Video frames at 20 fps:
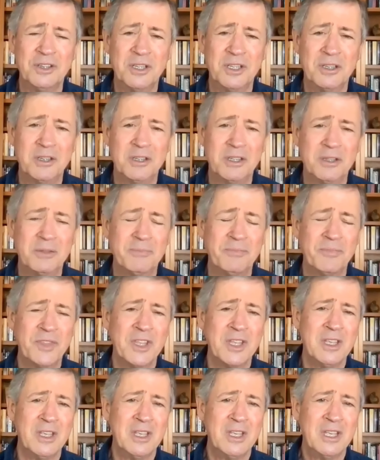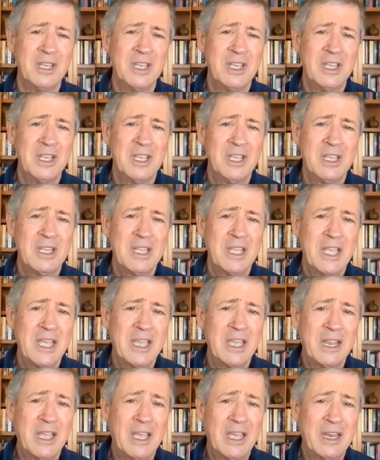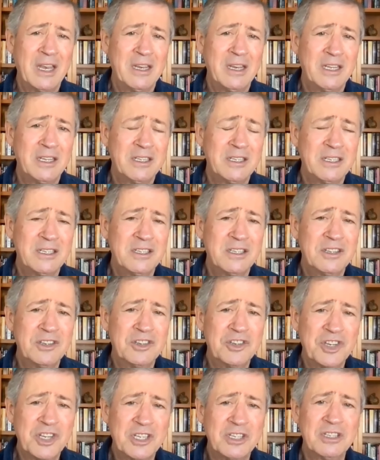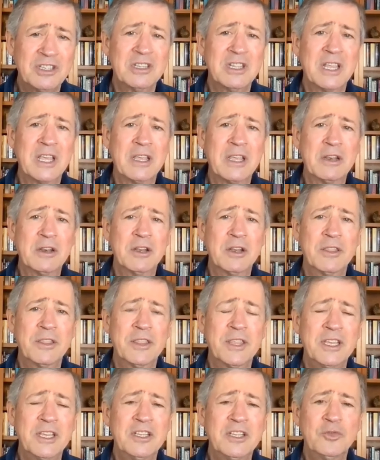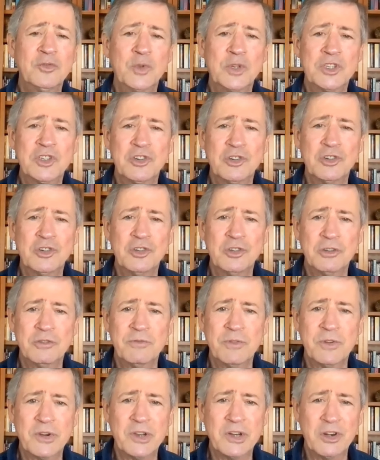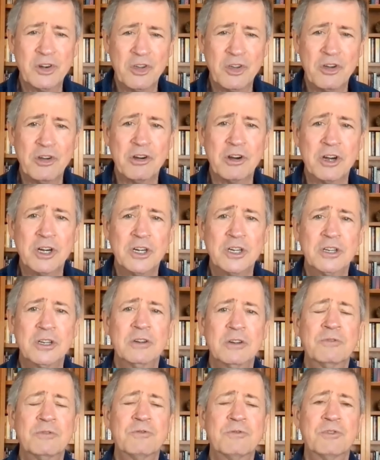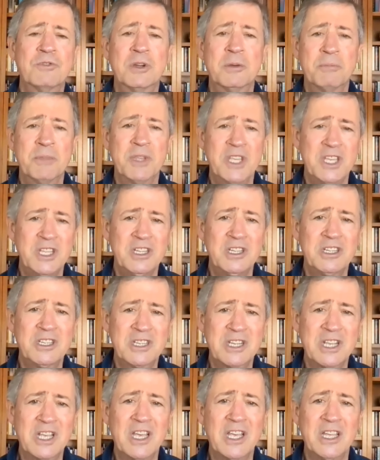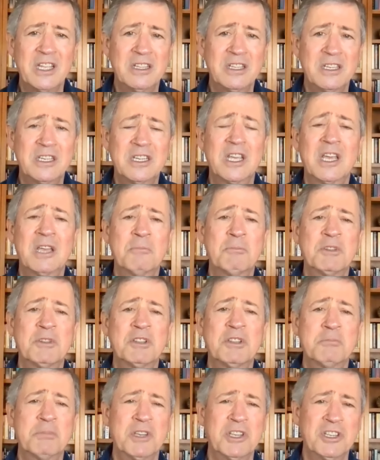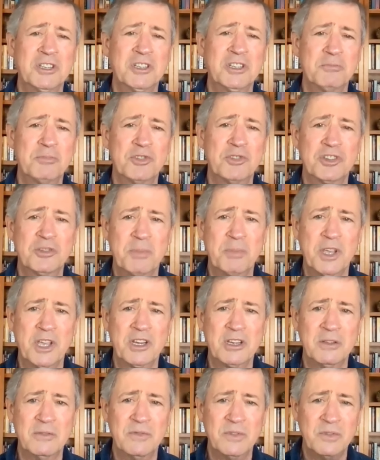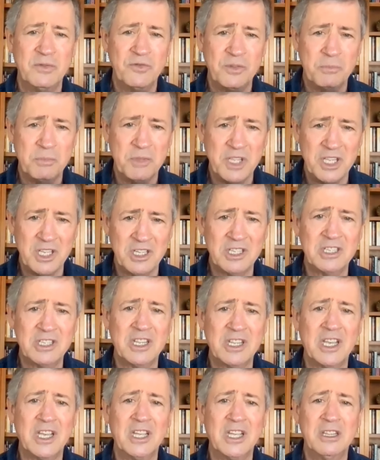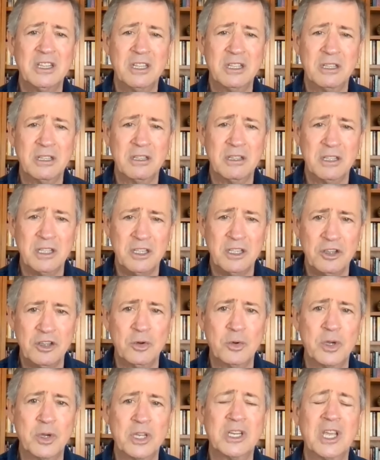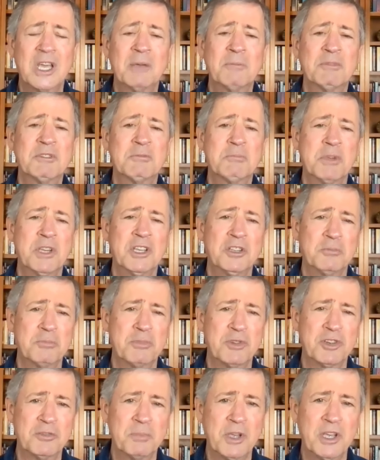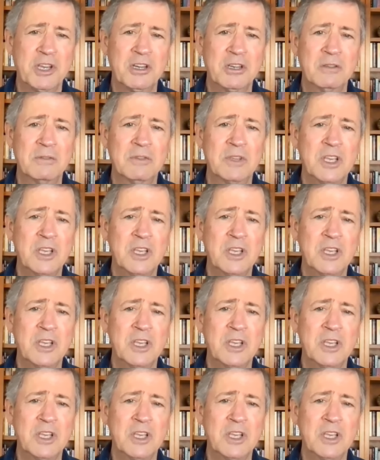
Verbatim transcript: Uh, and I just suggest that things which look very large from inside the time-space perspective and from inside the egoic time-space perspective,